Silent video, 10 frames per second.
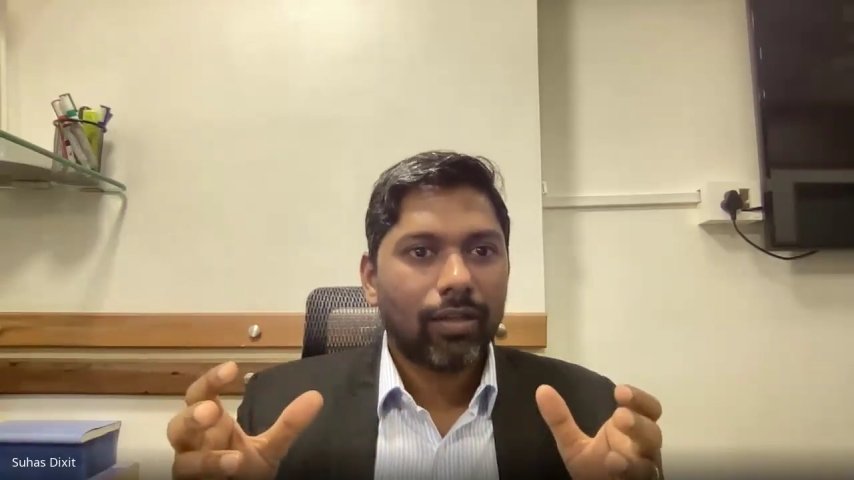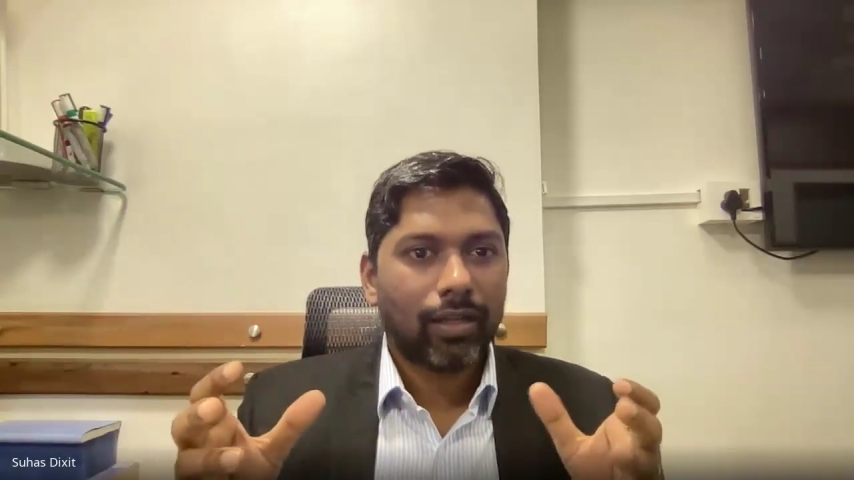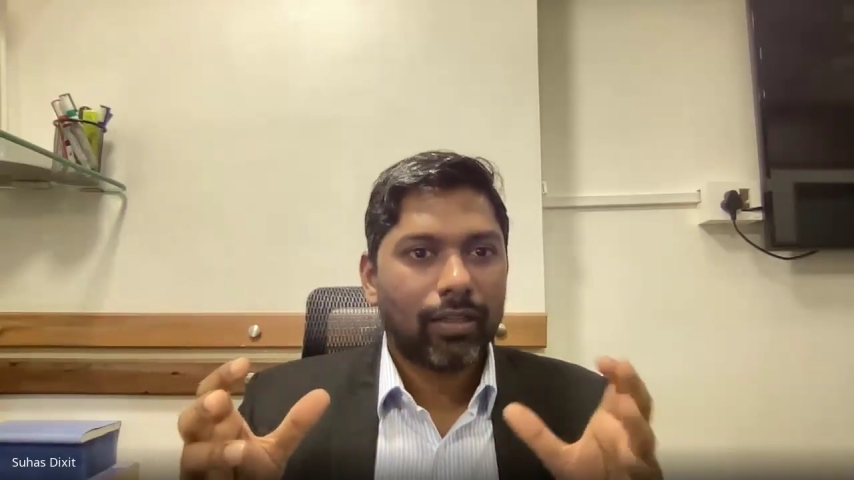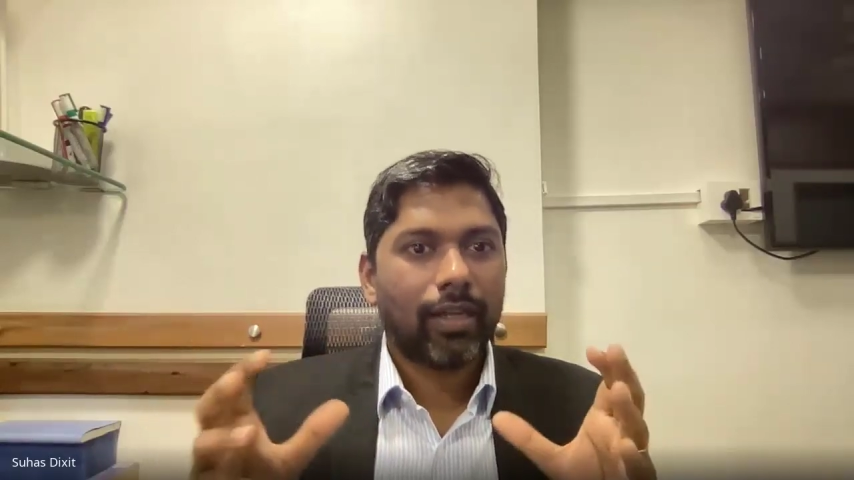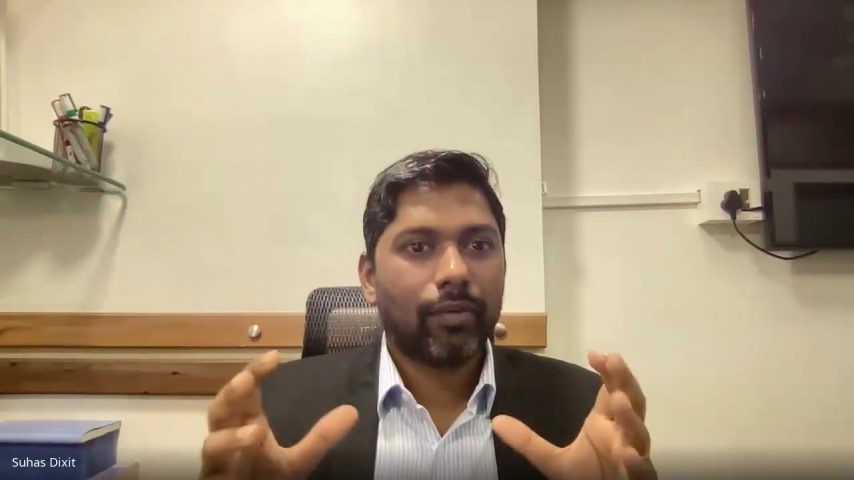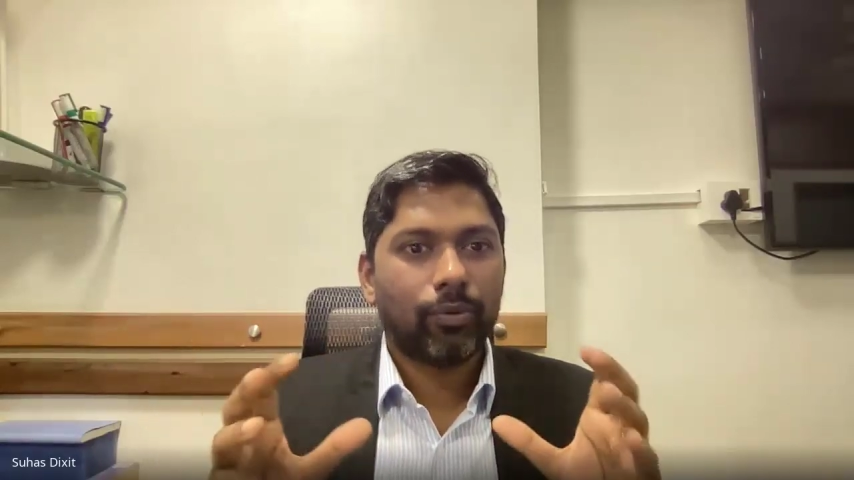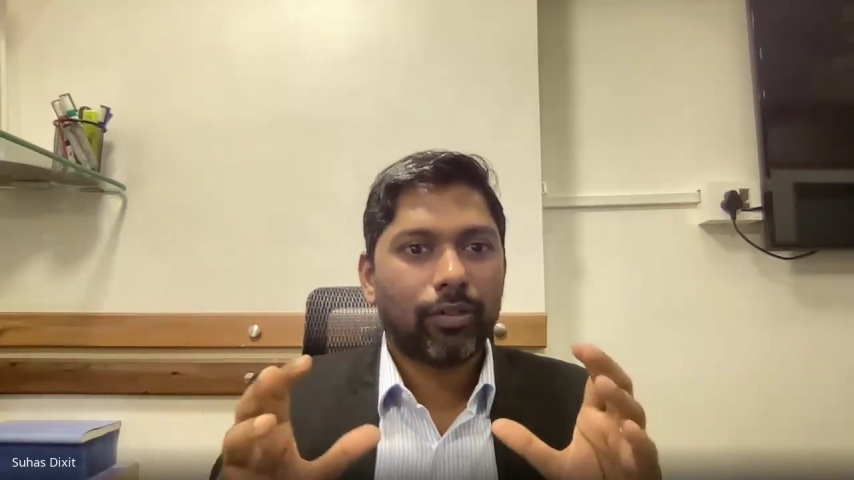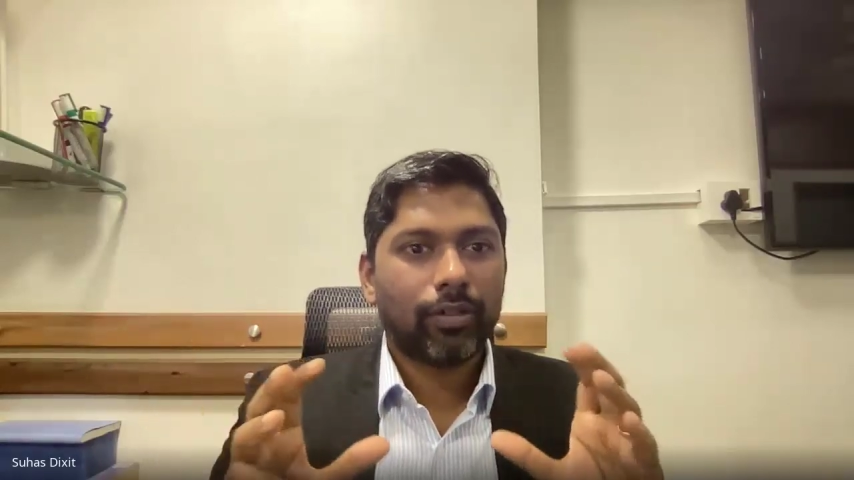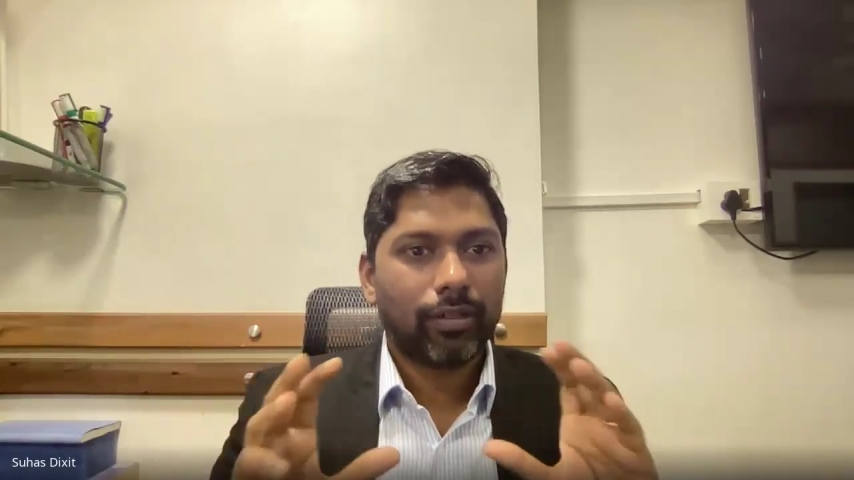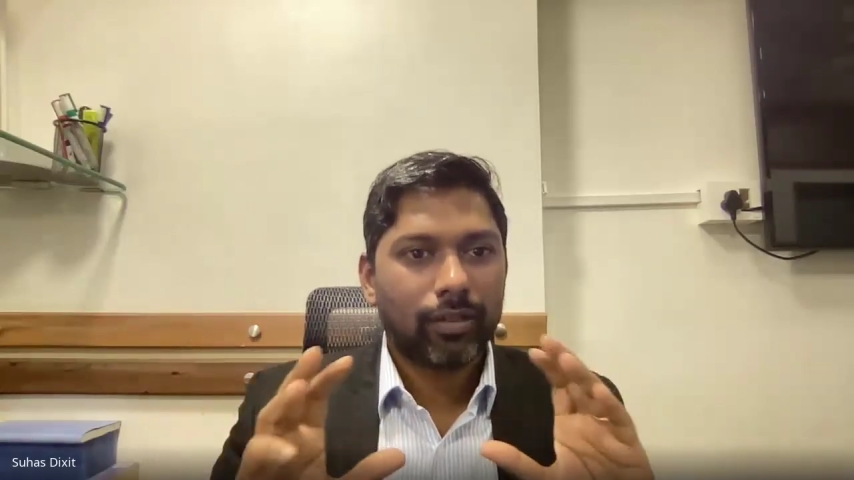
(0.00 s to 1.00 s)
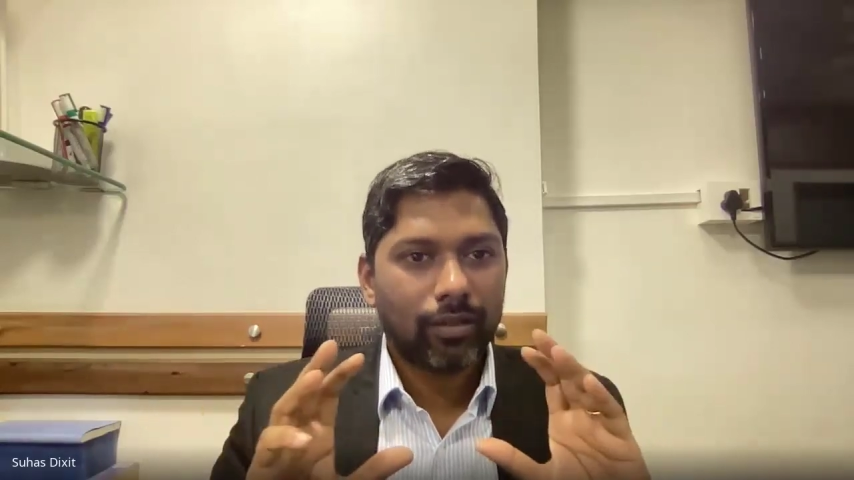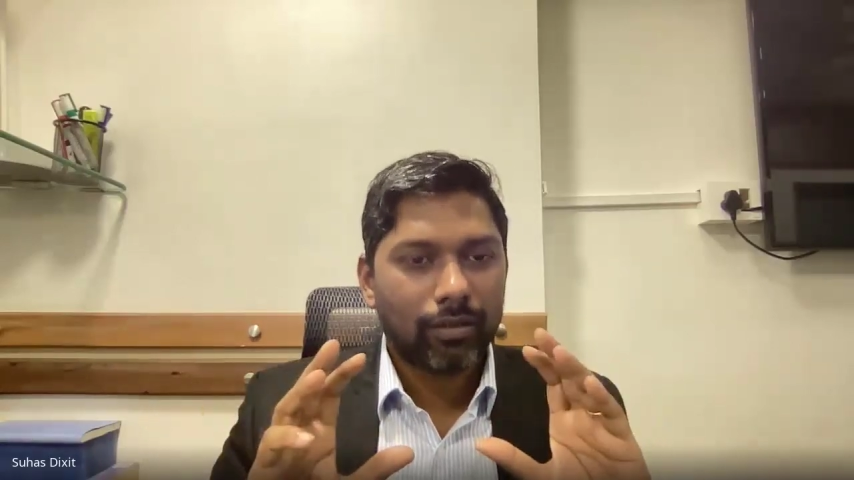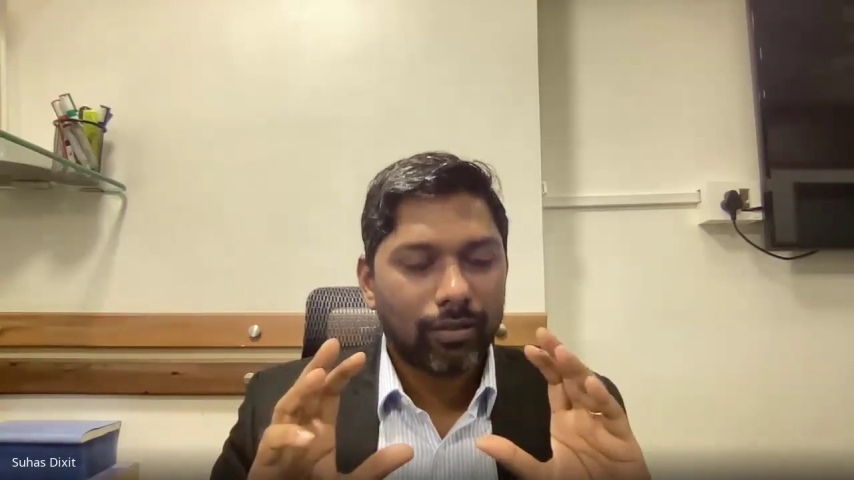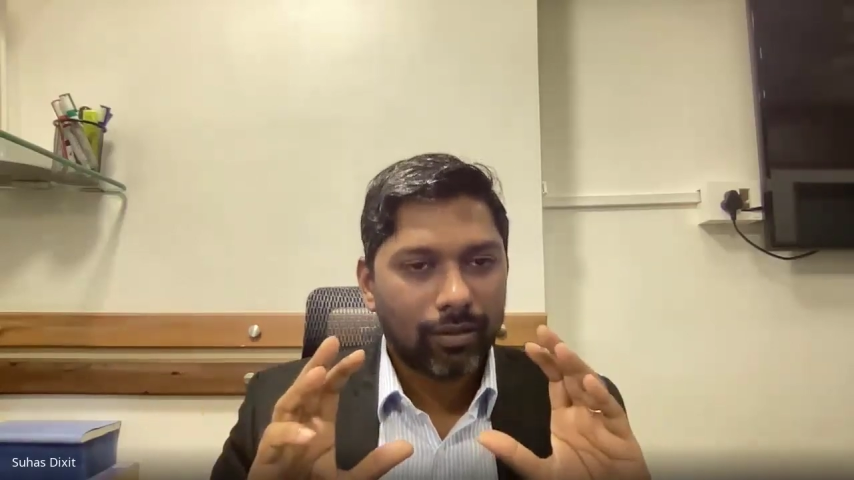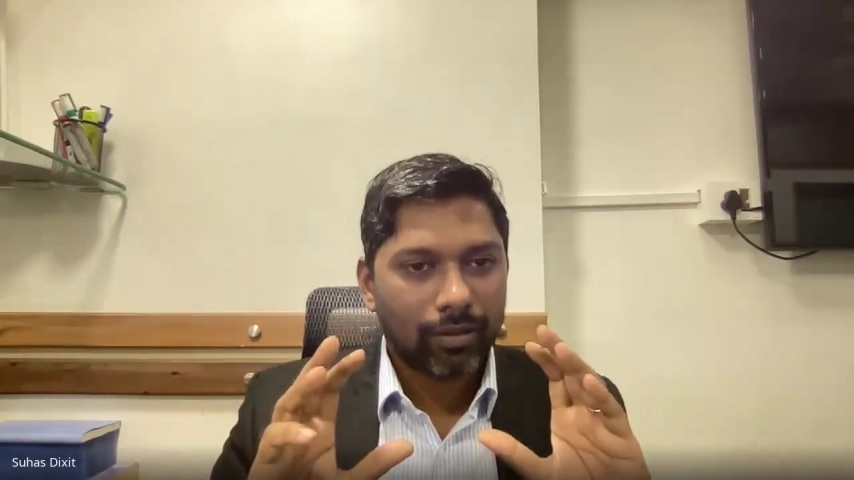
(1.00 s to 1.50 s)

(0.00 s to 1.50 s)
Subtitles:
And then I put it in the